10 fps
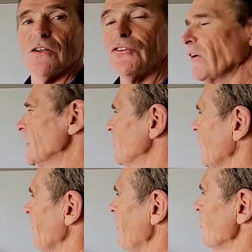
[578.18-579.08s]
So
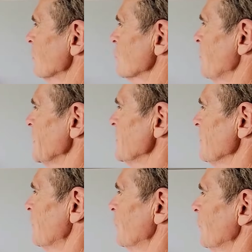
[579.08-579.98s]
here's our old
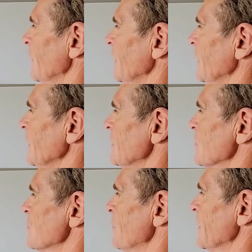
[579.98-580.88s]
23
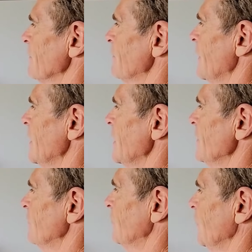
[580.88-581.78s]
to
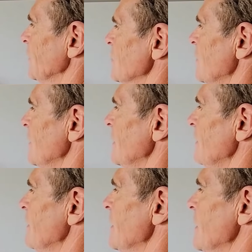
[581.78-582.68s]
25C
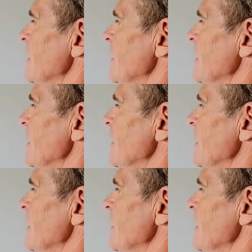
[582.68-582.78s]
tyre.